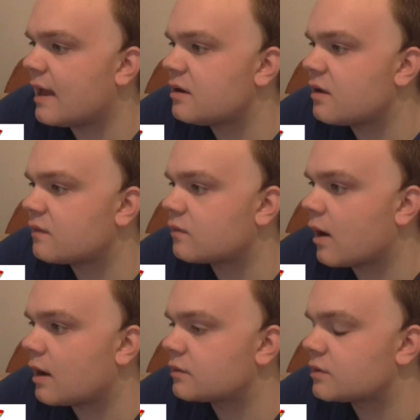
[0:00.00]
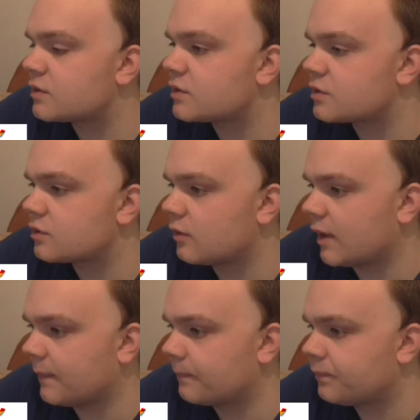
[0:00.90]
end of round
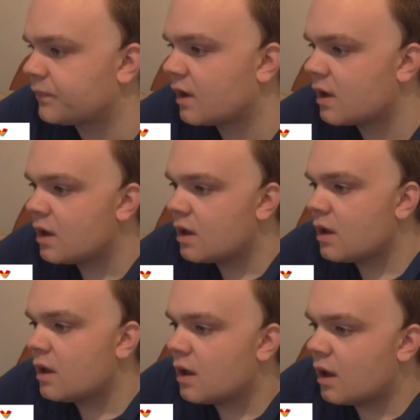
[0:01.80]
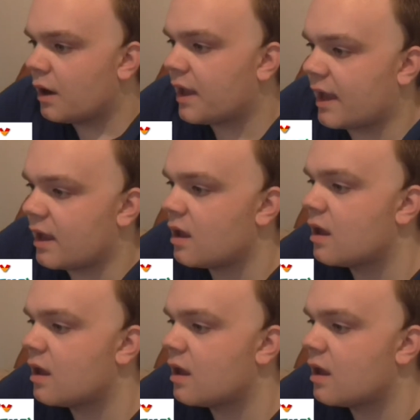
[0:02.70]
screen. Okay,